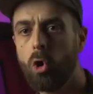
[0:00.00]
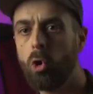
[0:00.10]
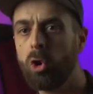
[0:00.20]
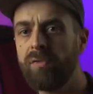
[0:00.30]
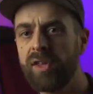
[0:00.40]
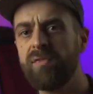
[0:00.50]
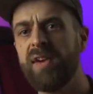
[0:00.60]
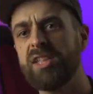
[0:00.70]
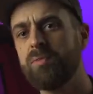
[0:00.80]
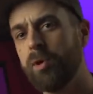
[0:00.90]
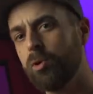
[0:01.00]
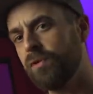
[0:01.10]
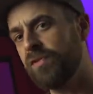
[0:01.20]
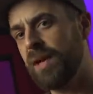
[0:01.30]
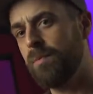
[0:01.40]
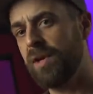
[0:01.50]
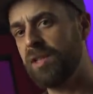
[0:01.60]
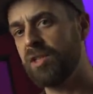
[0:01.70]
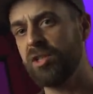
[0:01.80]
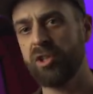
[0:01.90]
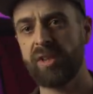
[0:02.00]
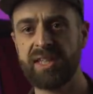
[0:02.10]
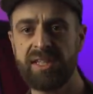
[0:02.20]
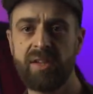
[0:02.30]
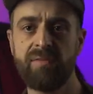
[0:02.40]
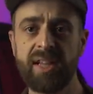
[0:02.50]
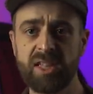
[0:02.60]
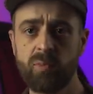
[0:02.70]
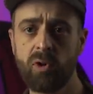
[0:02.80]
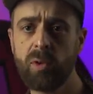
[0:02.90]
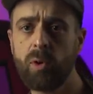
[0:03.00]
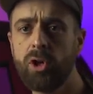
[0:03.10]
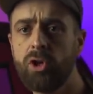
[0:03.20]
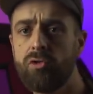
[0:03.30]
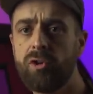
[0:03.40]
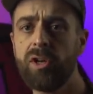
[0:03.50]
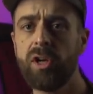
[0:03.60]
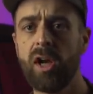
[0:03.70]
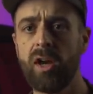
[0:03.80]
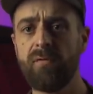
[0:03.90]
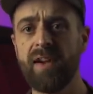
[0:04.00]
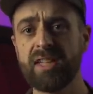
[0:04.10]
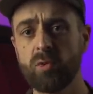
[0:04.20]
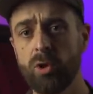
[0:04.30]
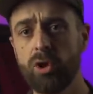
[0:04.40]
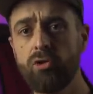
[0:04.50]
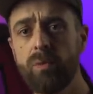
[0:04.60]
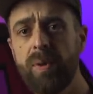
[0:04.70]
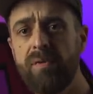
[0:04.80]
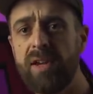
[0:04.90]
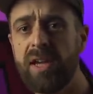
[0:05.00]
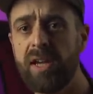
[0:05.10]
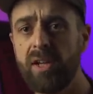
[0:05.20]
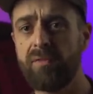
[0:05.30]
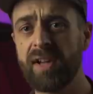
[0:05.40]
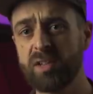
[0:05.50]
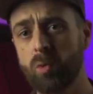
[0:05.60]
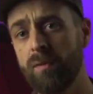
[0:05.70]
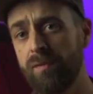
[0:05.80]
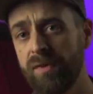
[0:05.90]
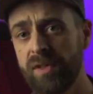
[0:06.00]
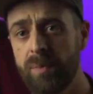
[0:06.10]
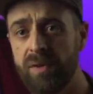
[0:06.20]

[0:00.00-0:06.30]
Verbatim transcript: All of the advanced models of Tempest, so that's the Advanced Brolly 100, Advanced 100 Bivvy and Advanced 150